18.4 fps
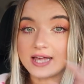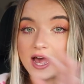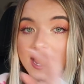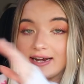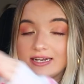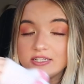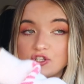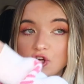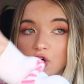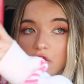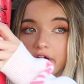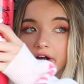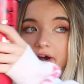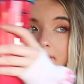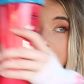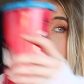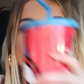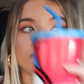guy in his
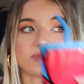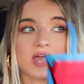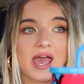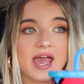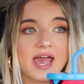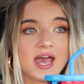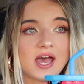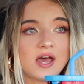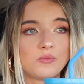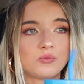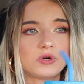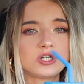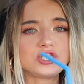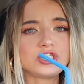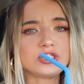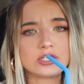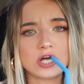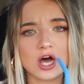car and we're
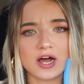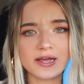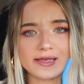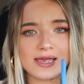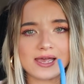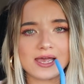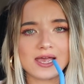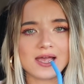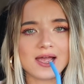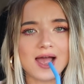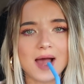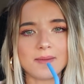just talking.